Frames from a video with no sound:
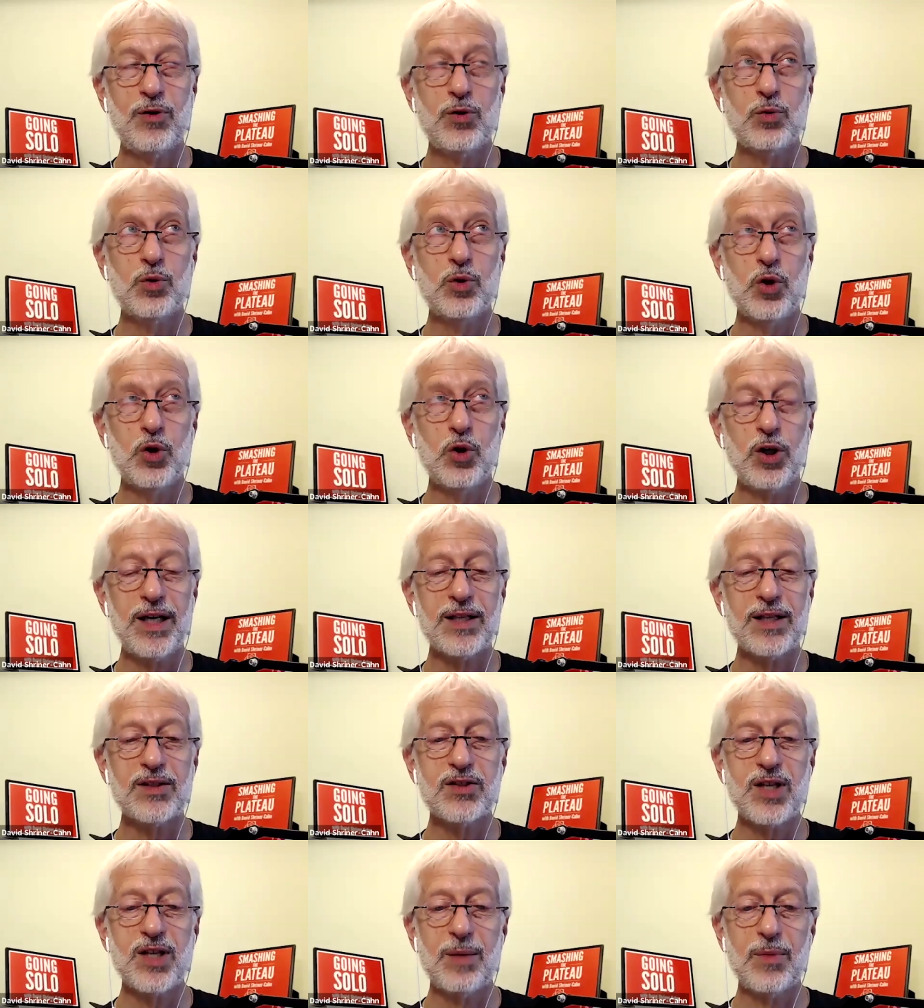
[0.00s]
you look at
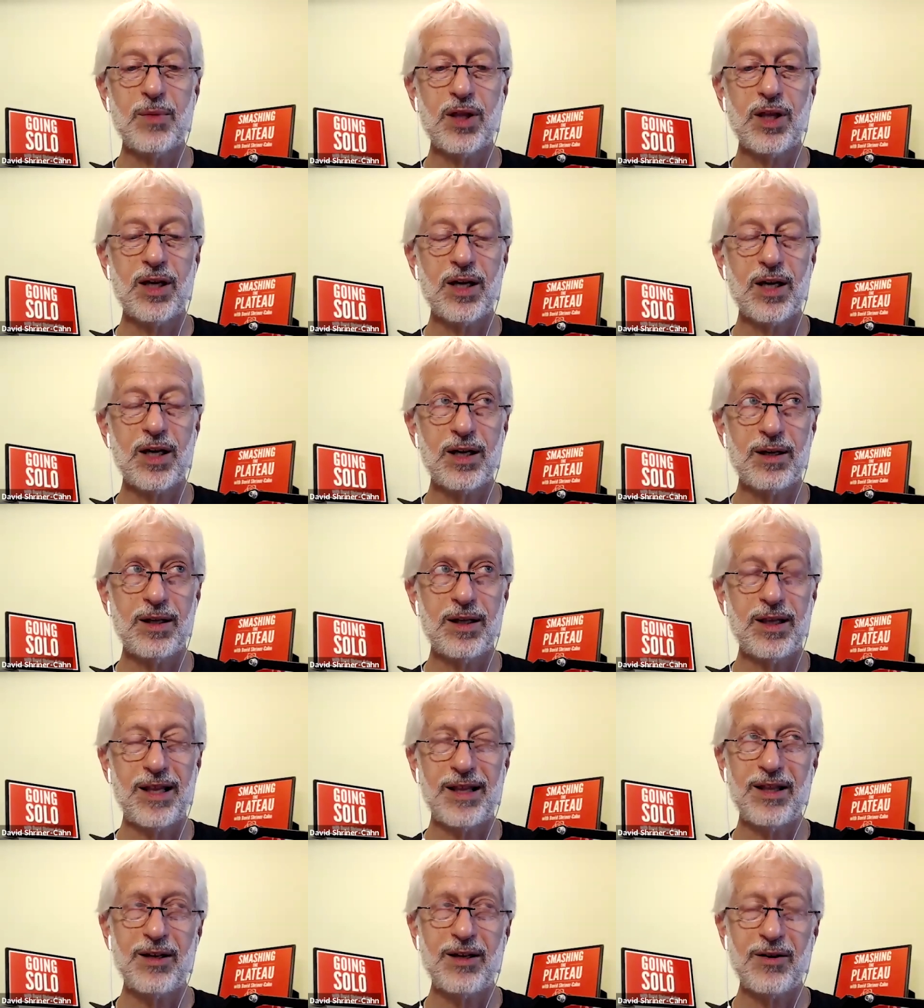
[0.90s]
some of
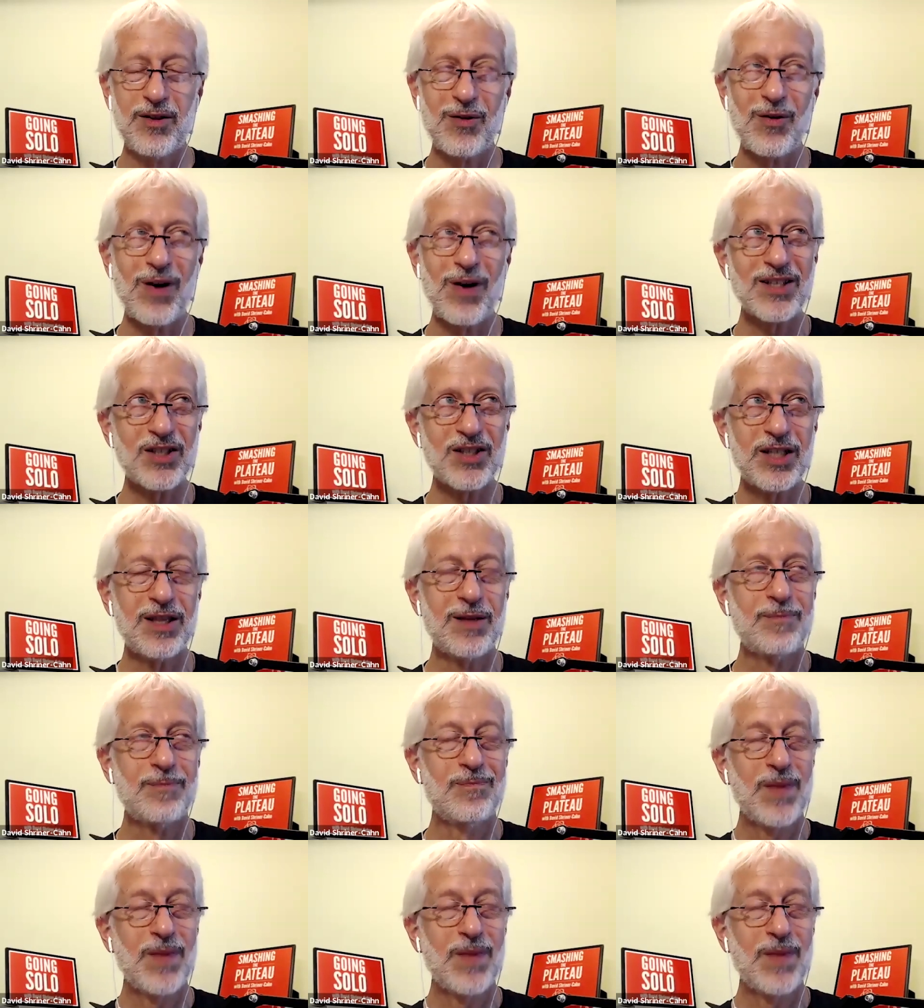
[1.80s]
the they're actually